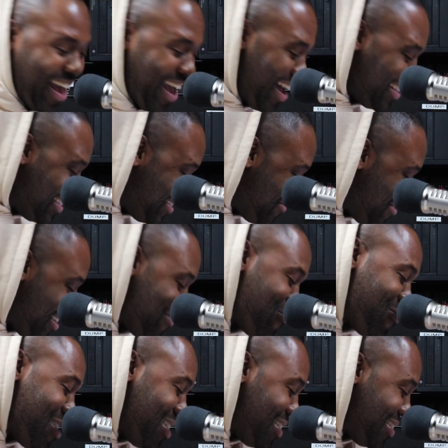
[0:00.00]
Hey, I just want
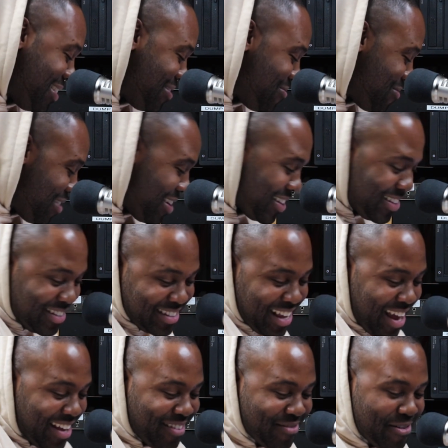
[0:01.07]
one. Just one.
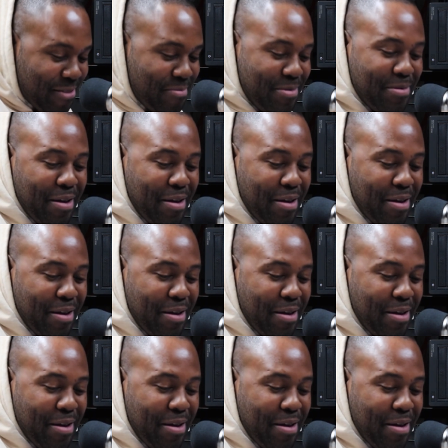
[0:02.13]
Sign it for me.